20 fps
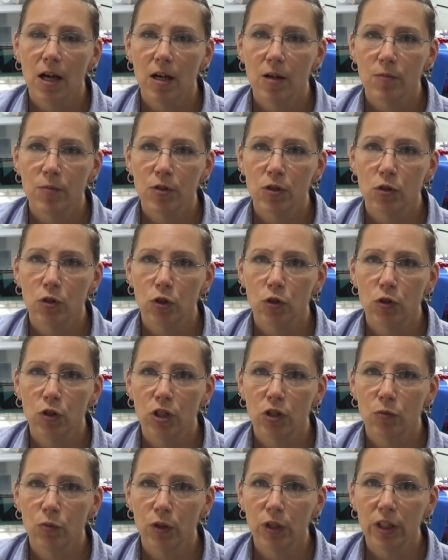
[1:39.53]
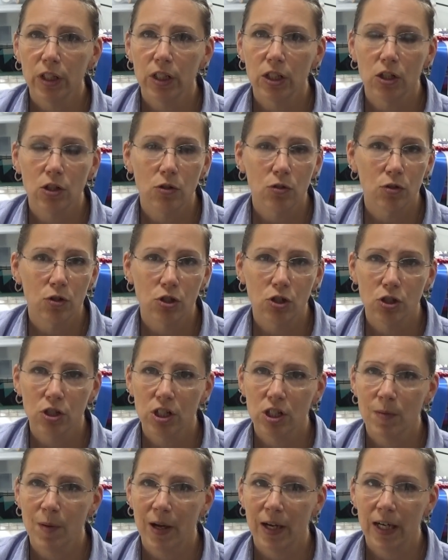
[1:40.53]
So you can really use
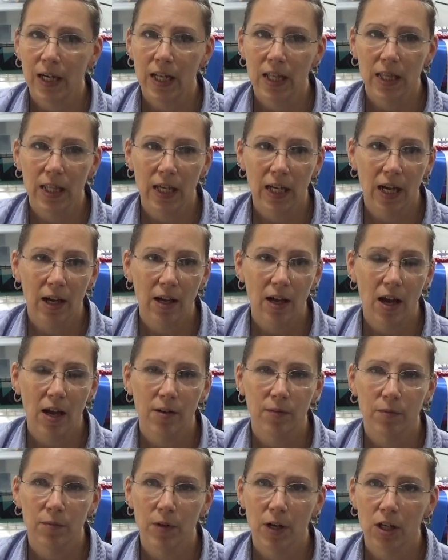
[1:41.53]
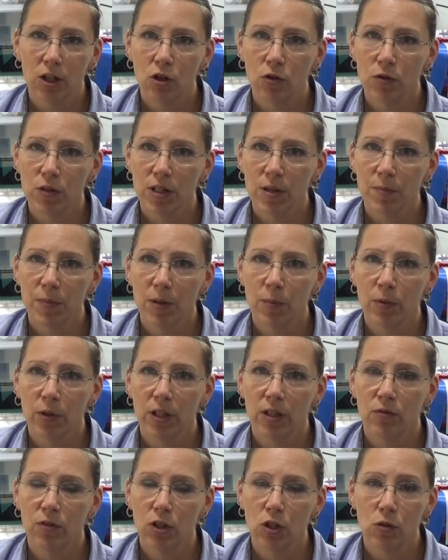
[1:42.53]
just about anything. I know some people
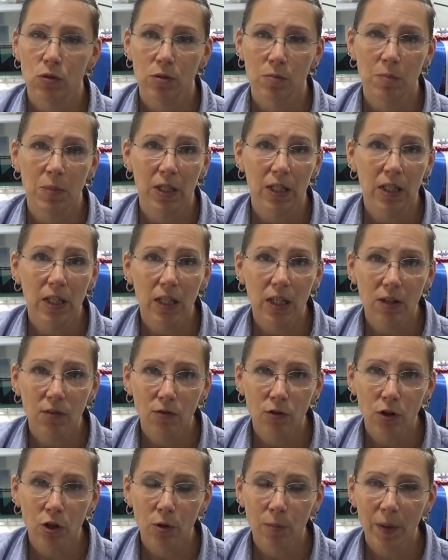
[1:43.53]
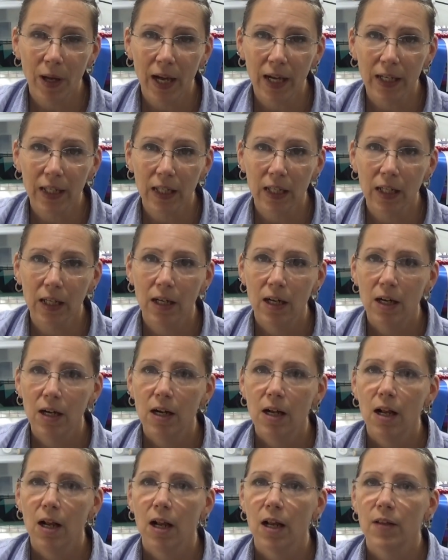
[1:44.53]
even use minky for their backing.
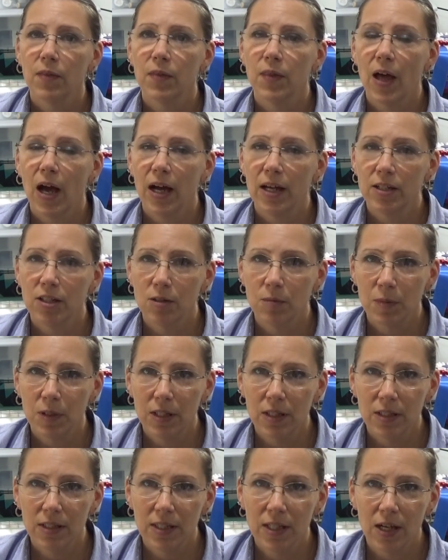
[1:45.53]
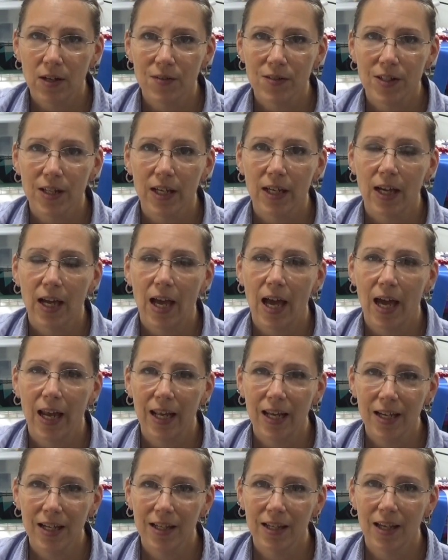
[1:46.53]
That to me sounds like a
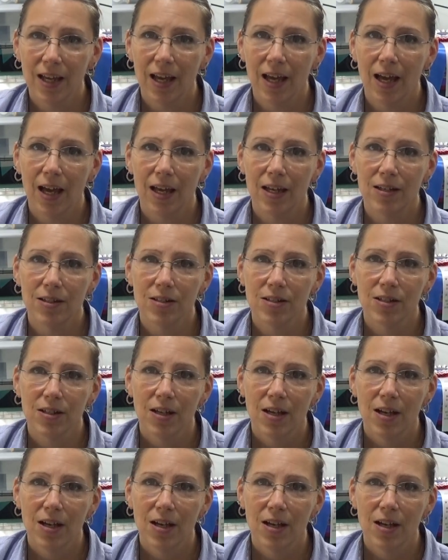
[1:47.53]
headache and